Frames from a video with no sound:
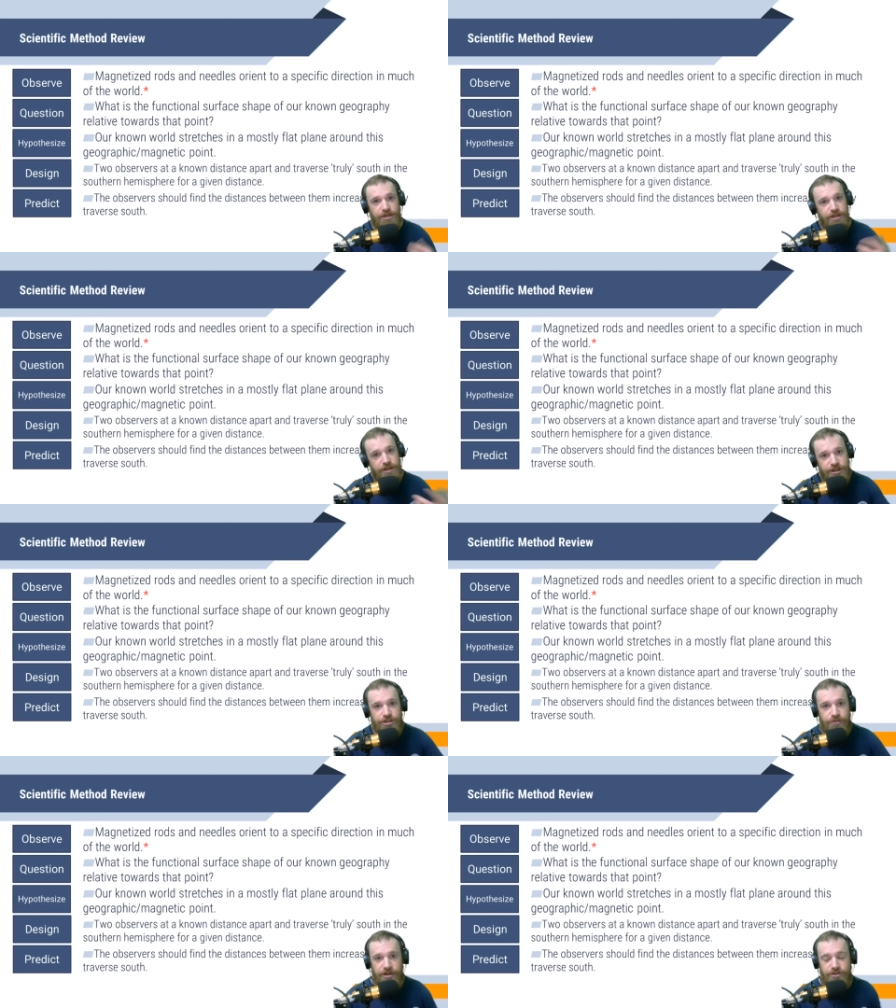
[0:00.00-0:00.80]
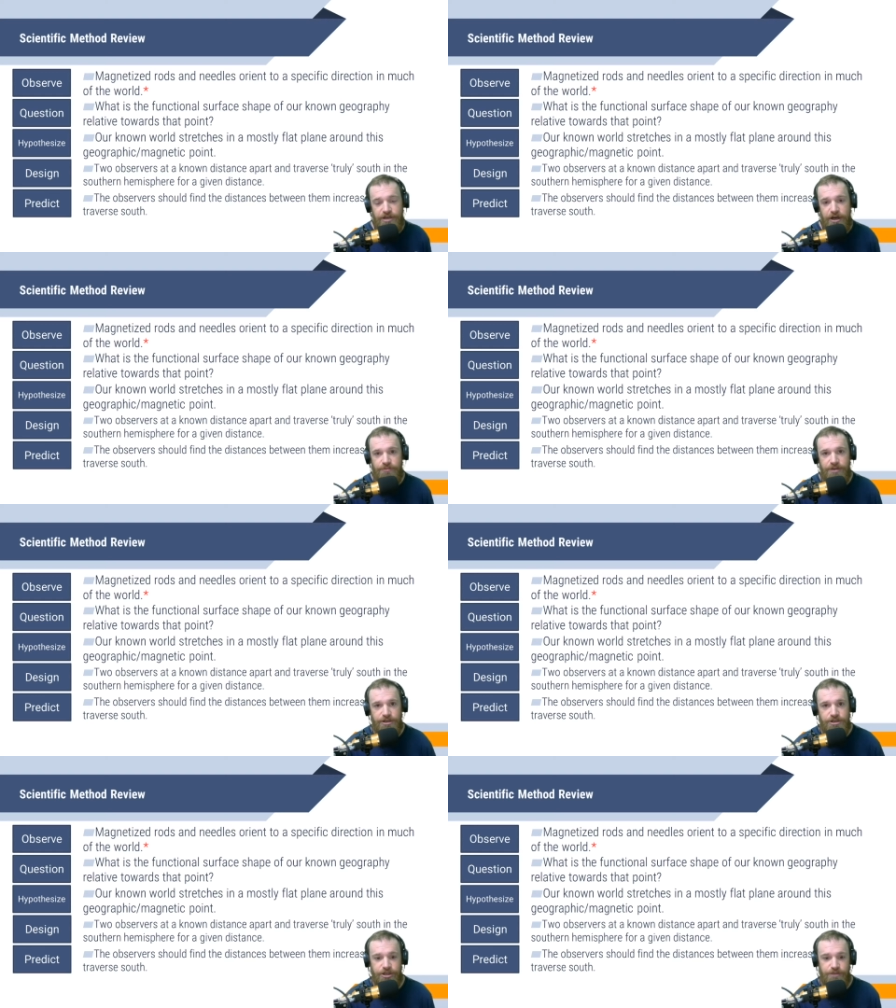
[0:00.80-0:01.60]
I'm going to need someone else to help me in
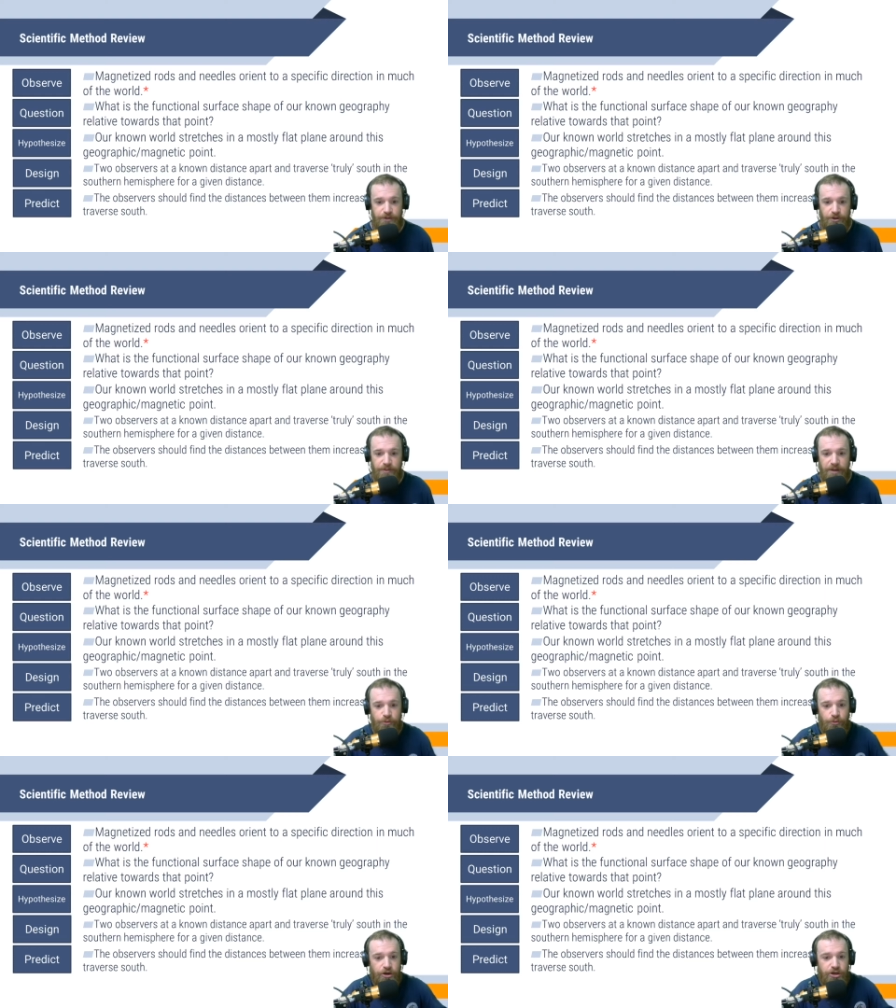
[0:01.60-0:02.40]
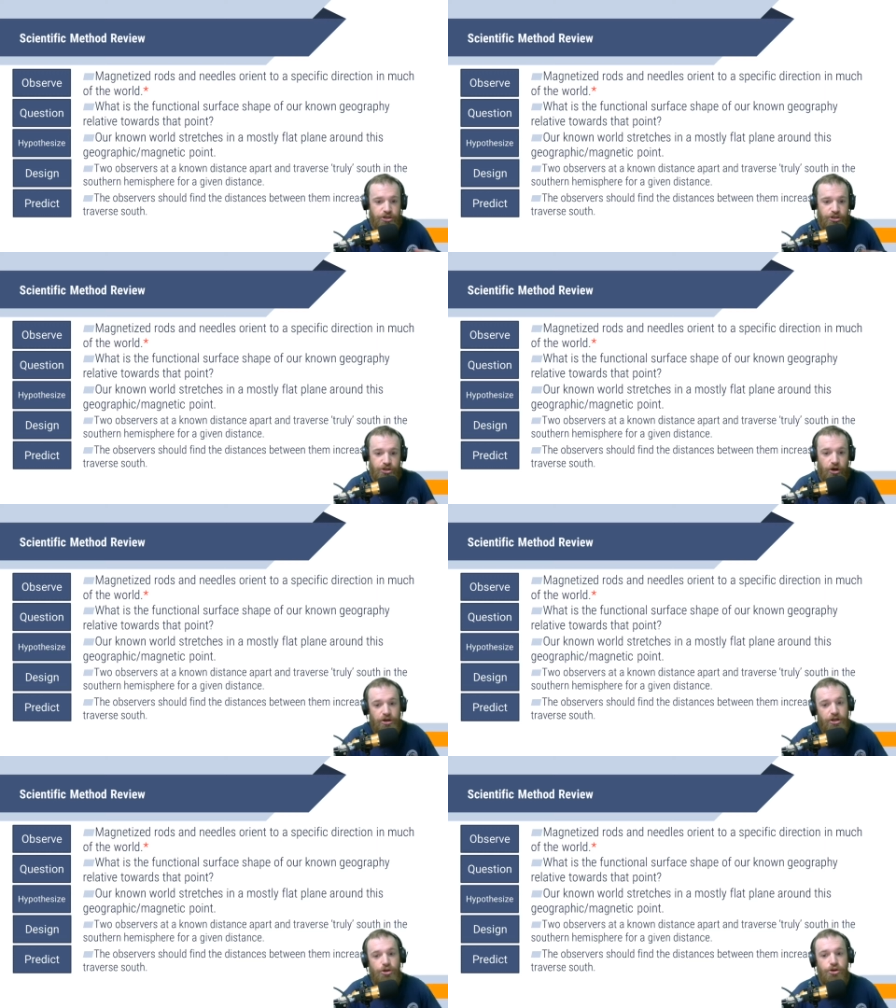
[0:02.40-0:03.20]
this experiment. And we're going to start
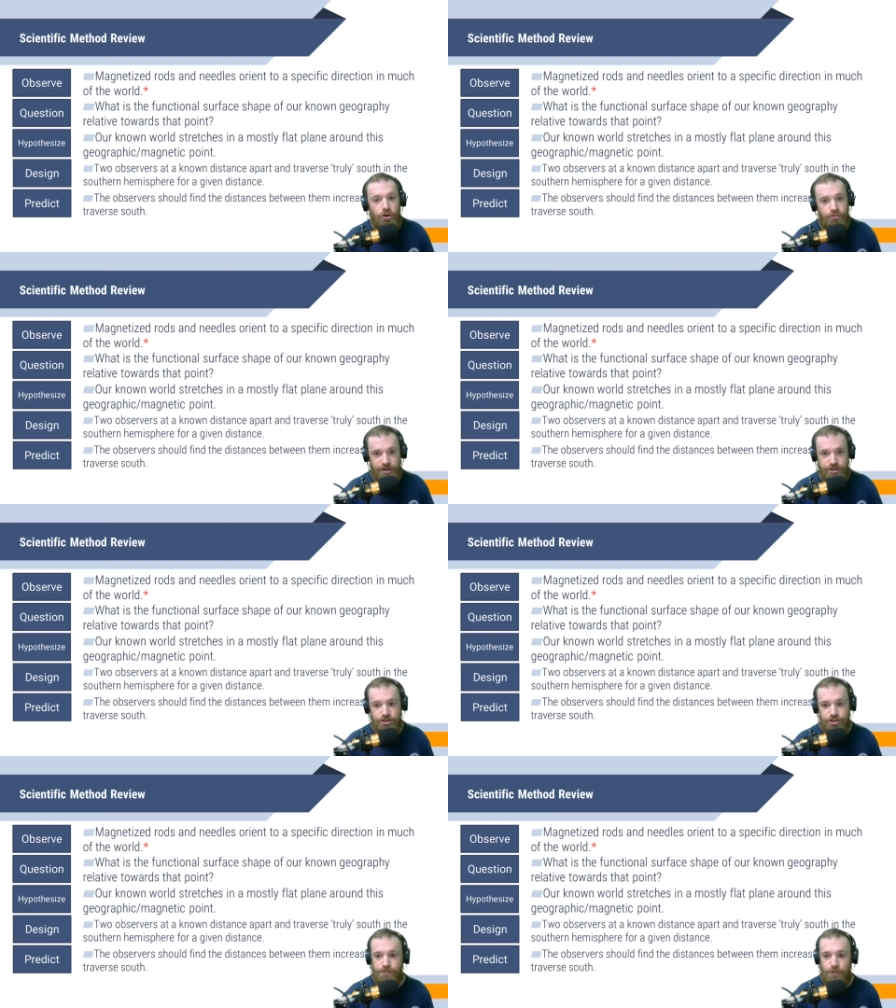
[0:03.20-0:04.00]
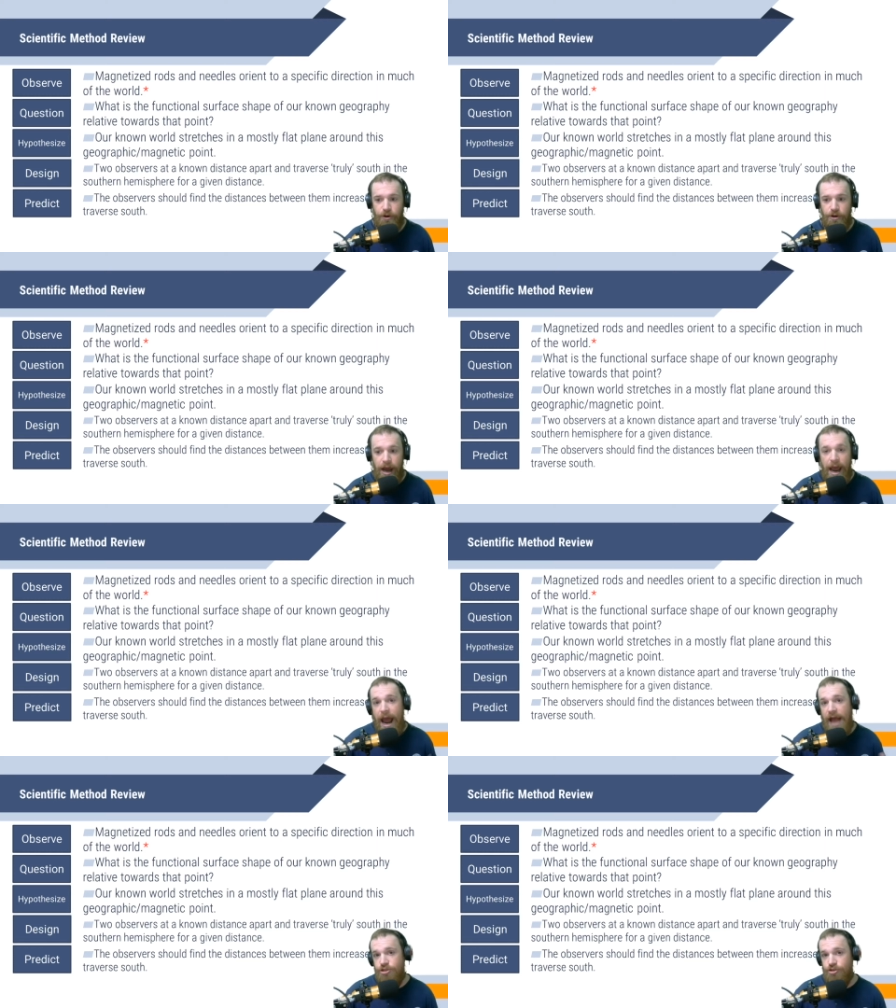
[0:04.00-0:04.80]
at a known distance apart
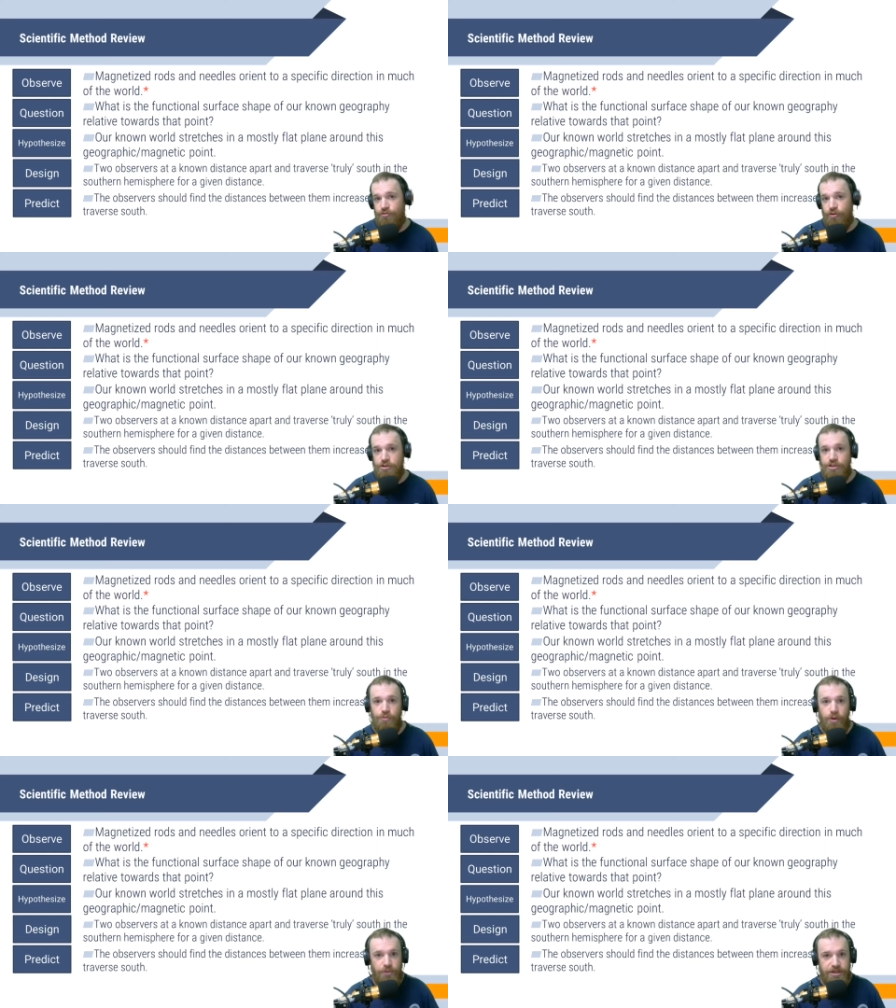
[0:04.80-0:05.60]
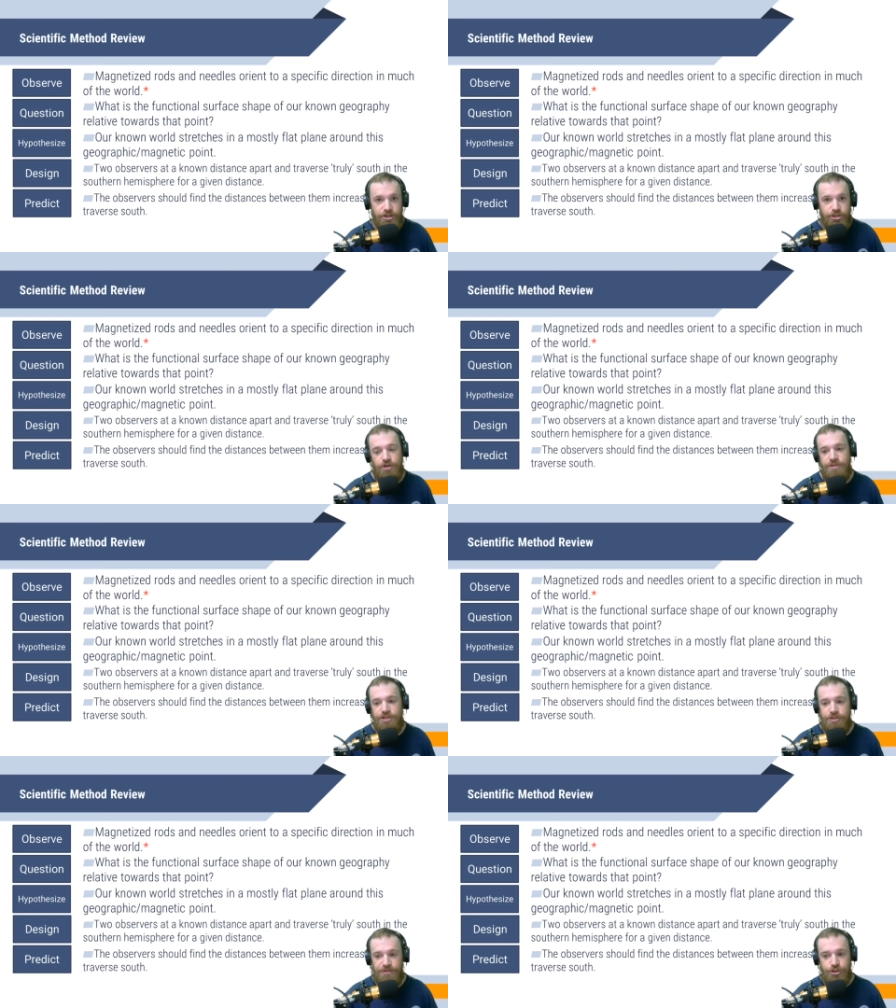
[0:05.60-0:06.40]
and traverse in what we determine
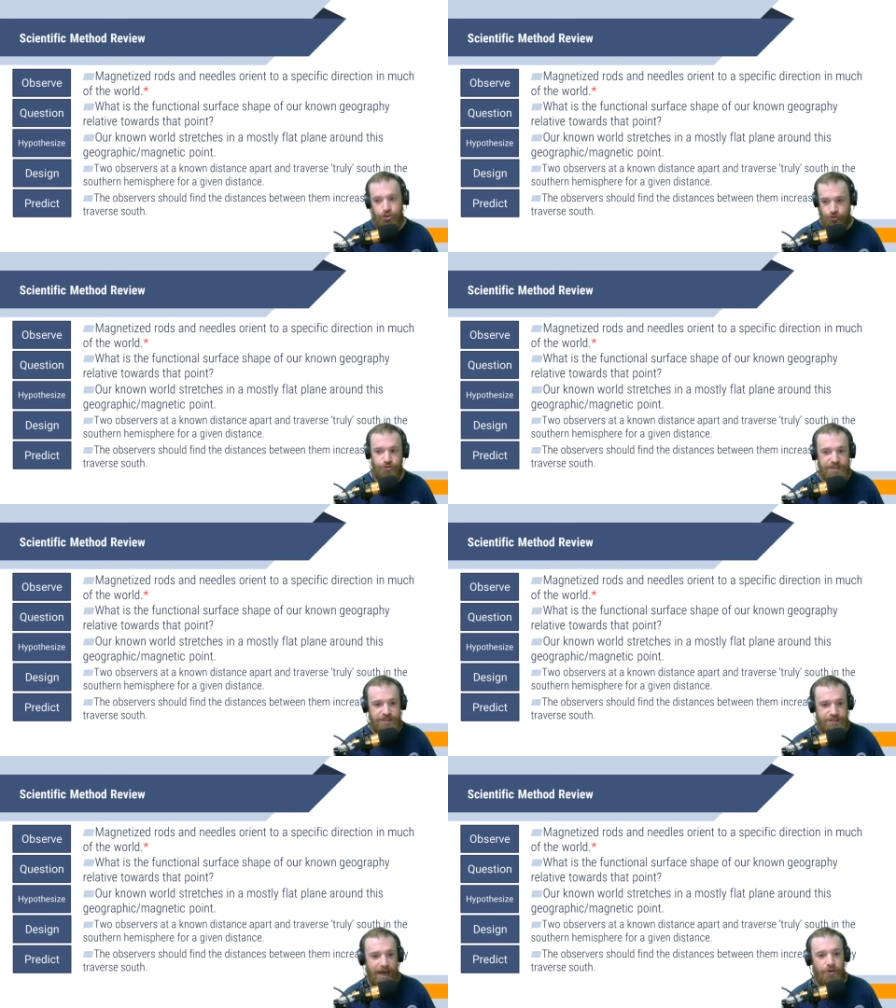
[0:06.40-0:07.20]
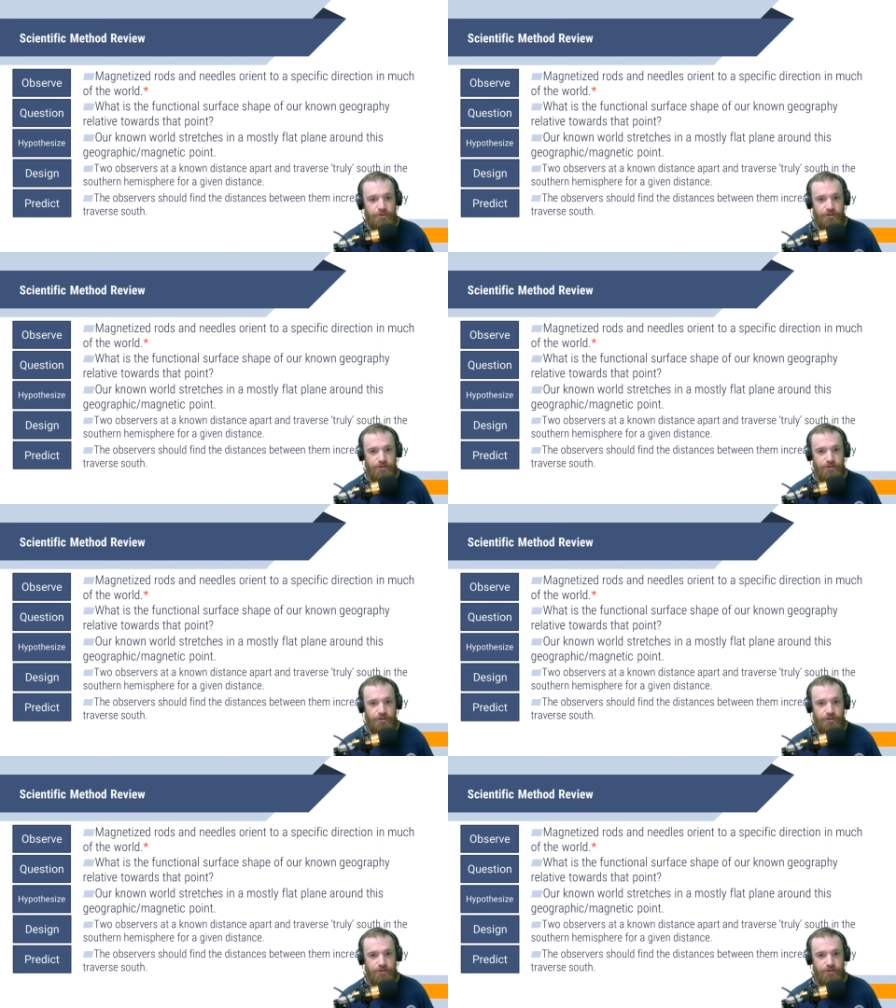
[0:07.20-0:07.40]
to be truly south.